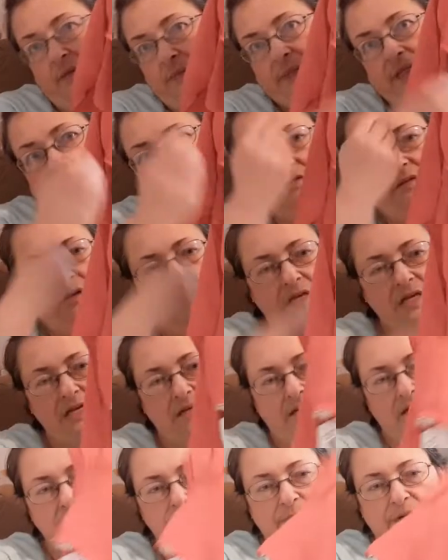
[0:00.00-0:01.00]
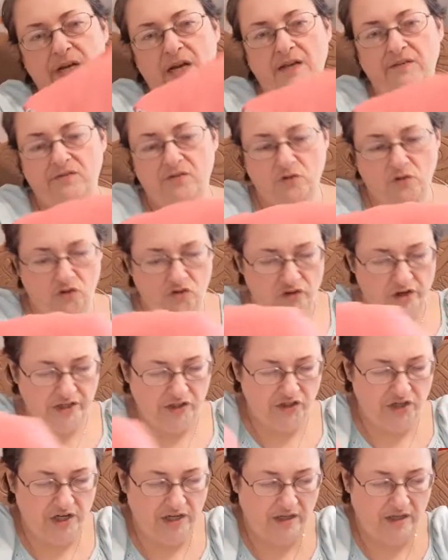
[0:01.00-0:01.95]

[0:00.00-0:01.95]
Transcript: I mean, I can't keep it. It has no stretch.